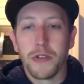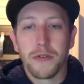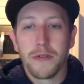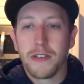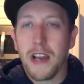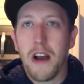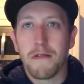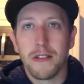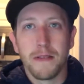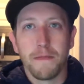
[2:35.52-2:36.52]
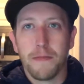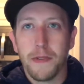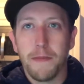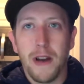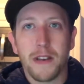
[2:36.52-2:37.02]
scouring the
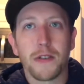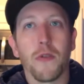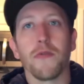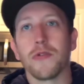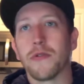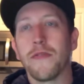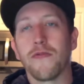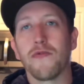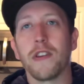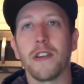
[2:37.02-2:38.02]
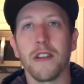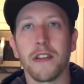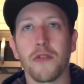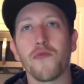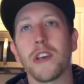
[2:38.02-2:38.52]
the box scores or even reading
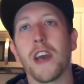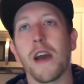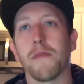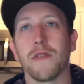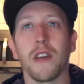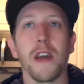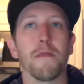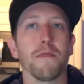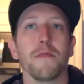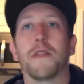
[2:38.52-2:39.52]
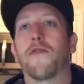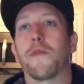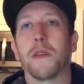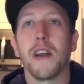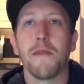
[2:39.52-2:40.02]
like the recap of the game the,
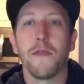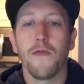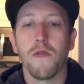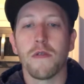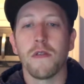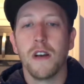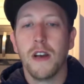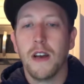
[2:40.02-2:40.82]
from the night before.